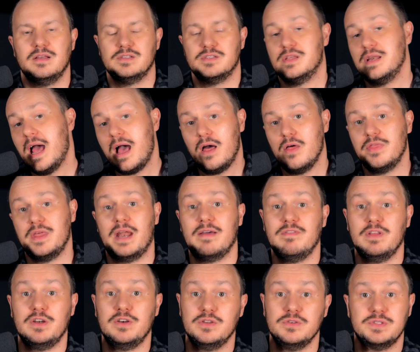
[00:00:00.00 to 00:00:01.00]
So now that I've
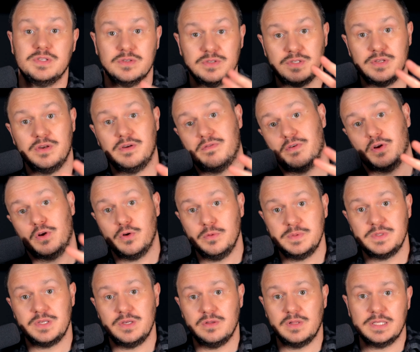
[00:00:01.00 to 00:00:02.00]
introduced those two different groups
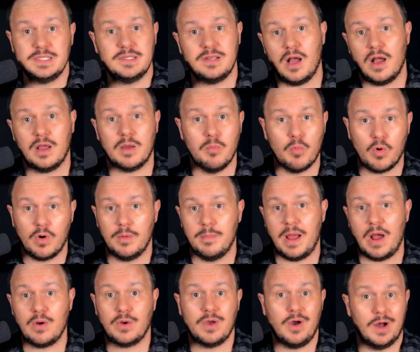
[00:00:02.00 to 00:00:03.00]
to you, let's talk more
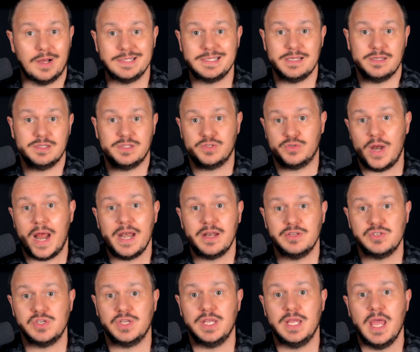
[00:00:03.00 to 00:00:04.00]
about content
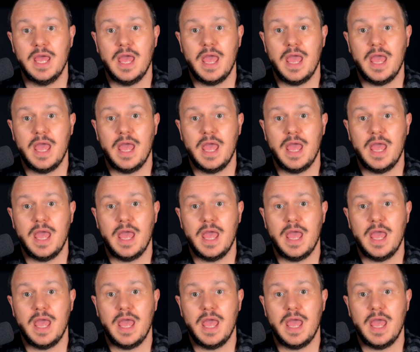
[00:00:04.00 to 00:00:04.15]
strategy